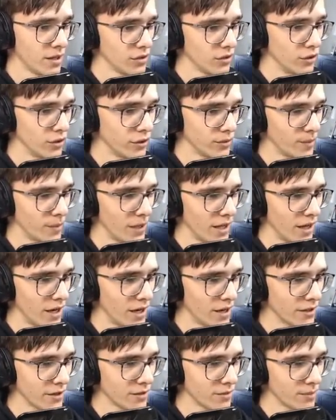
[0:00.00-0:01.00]
Not my
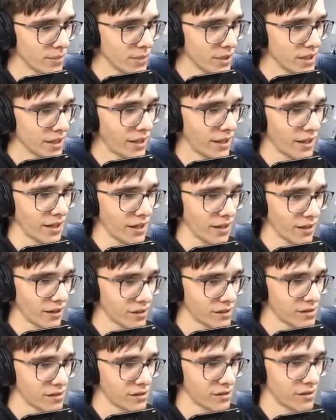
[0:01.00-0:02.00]
iron
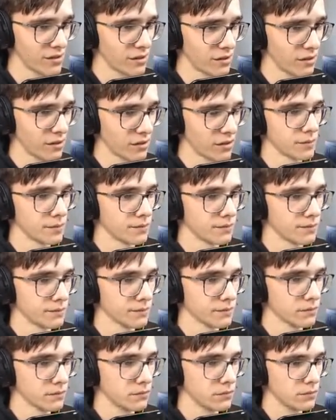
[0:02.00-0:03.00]
pickaxe.
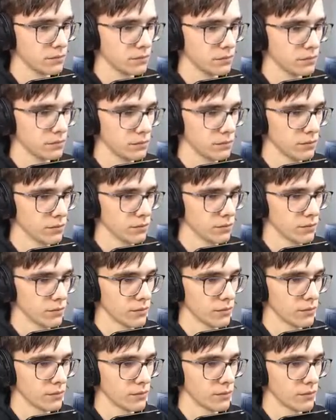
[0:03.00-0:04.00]
Again, I have found
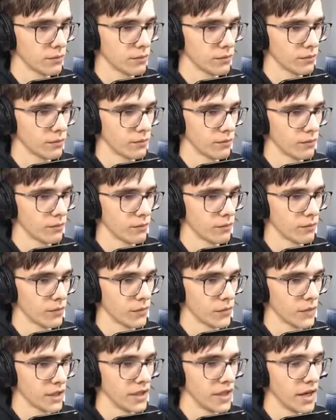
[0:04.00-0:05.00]
turtles, but...
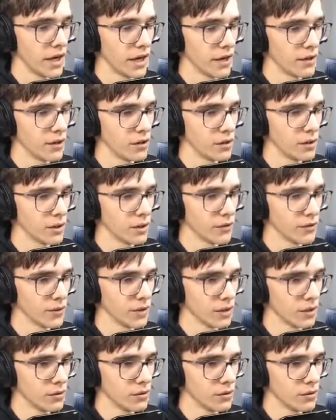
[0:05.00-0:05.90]
Yeah, I don't know what we can